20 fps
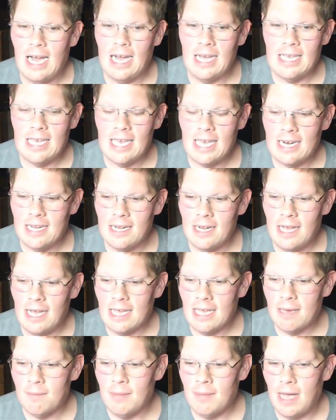I get it. I
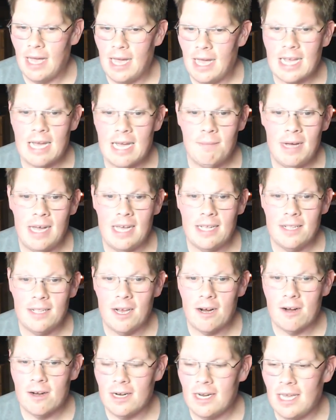get my I got mine
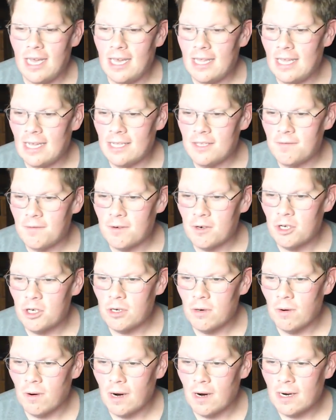there today. That's for
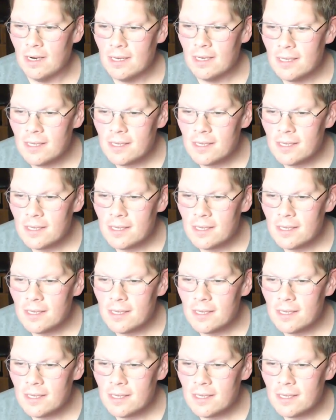sure.